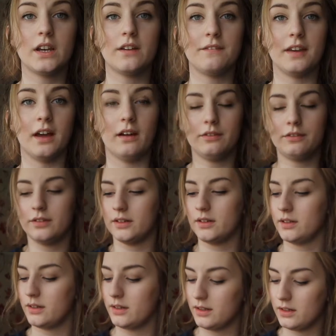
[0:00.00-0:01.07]
full of fluff.
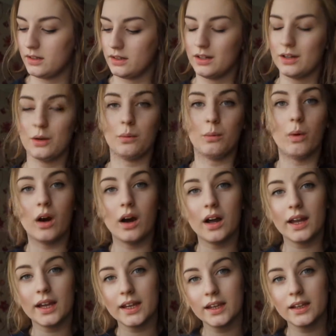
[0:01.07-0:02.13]

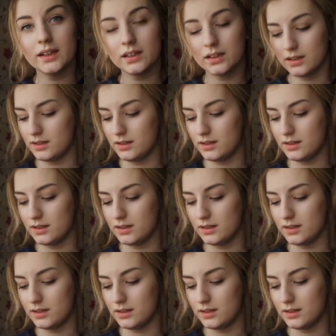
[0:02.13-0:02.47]
Why?